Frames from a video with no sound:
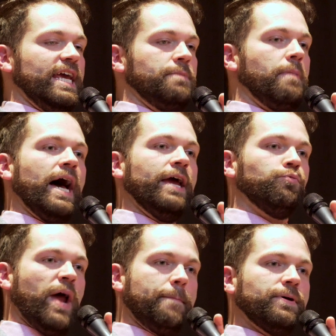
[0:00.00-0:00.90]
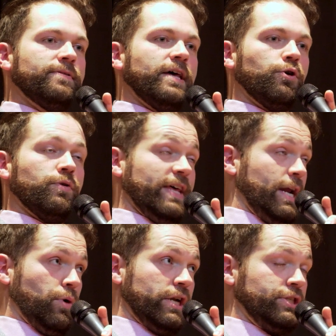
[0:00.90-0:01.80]
in my rep that, or that
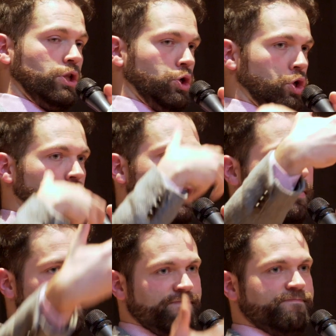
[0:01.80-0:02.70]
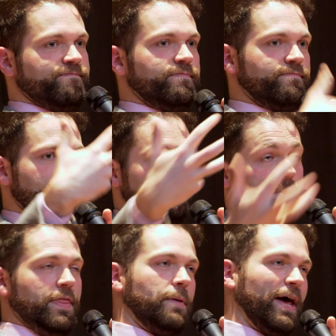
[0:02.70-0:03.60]
I wanted to learn
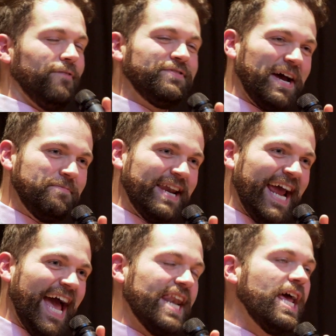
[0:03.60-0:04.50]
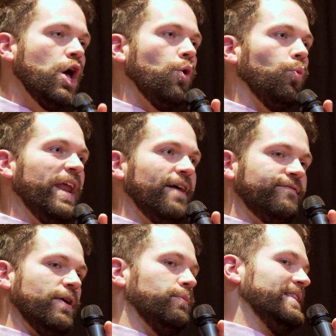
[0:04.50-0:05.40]
in the amount of time that I had would have
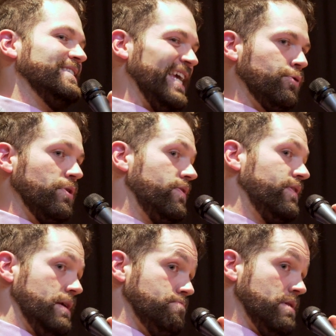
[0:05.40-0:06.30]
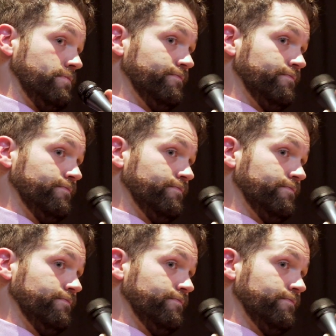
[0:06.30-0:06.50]
fit with the sacred theme.